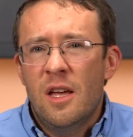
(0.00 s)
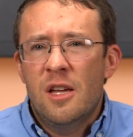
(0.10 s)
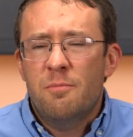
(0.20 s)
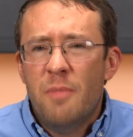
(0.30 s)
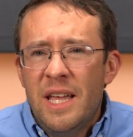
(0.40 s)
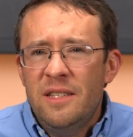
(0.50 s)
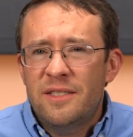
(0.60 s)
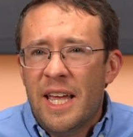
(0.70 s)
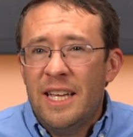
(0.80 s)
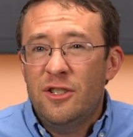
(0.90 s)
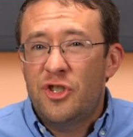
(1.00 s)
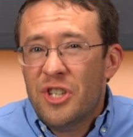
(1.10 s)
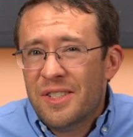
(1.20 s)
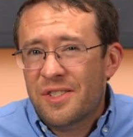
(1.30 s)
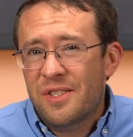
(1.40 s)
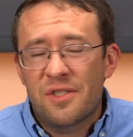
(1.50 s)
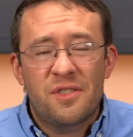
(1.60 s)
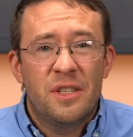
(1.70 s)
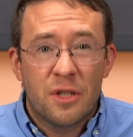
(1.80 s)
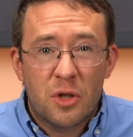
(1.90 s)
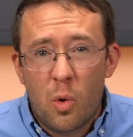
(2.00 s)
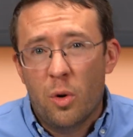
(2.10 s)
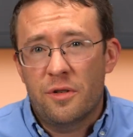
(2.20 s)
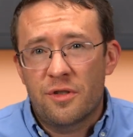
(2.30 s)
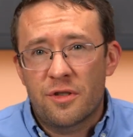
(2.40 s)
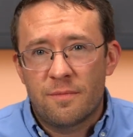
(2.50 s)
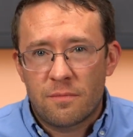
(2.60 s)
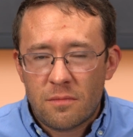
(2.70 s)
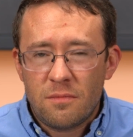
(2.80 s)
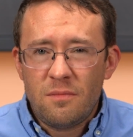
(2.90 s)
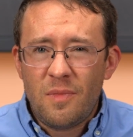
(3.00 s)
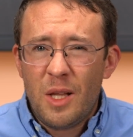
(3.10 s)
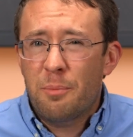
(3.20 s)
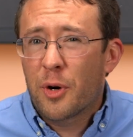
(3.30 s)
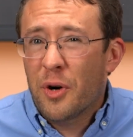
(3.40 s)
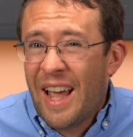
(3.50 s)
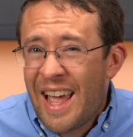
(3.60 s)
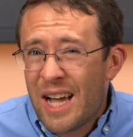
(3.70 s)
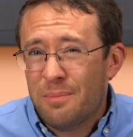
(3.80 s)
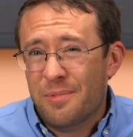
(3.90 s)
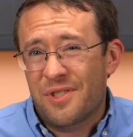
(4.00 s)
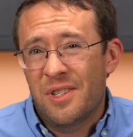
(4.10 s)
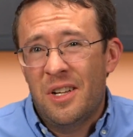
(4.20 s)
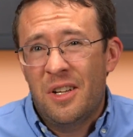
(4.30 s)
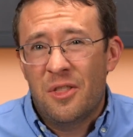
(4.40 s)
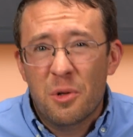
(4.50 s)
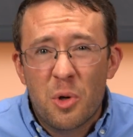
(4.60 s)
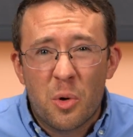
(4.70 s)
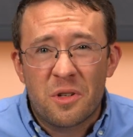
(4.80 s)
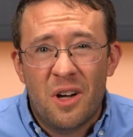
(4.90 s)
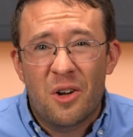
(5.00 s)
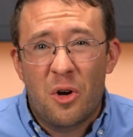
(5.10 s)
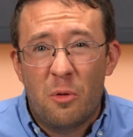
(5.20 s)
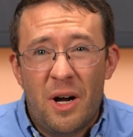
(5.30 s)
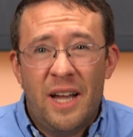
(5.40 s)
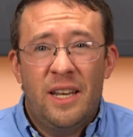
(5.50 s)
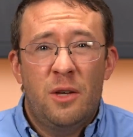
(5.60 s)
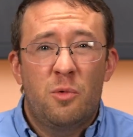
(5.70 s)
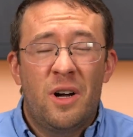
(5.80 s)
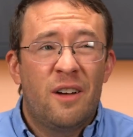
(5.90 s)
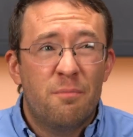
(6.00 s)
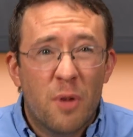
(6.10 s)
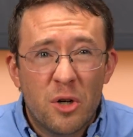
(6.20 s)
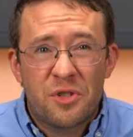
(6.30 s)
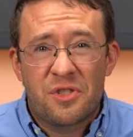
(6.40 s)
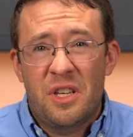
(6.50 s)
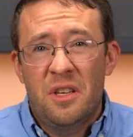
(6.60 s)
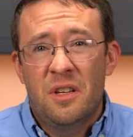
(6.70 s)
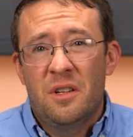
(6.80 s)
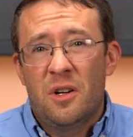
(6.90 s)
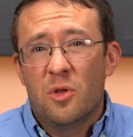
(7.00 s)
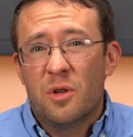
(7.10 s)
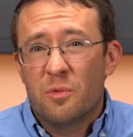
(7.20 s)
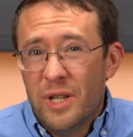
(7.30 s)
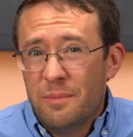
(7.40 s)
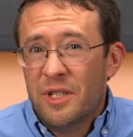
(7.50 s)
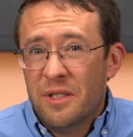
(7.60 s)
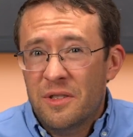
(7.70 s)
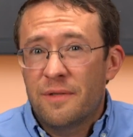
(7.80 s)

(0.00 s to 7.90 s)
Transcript: Maintain justice in the courts Perhaps the Lord God Almighty will have mercy on the remnant of